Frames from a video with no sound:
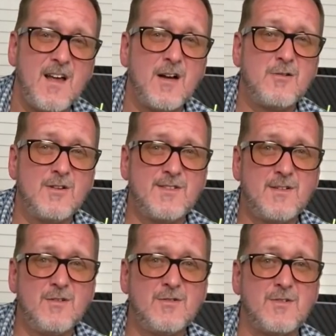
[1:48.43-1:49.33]
across the
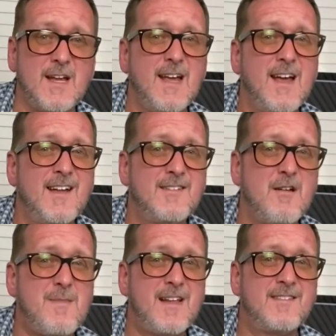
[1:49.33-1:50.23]
country as it
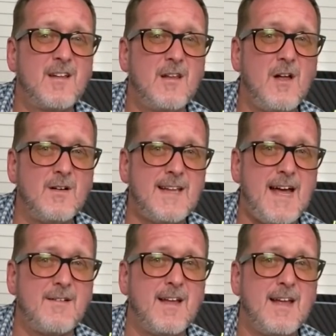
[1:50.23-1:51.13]
remains on lockdown,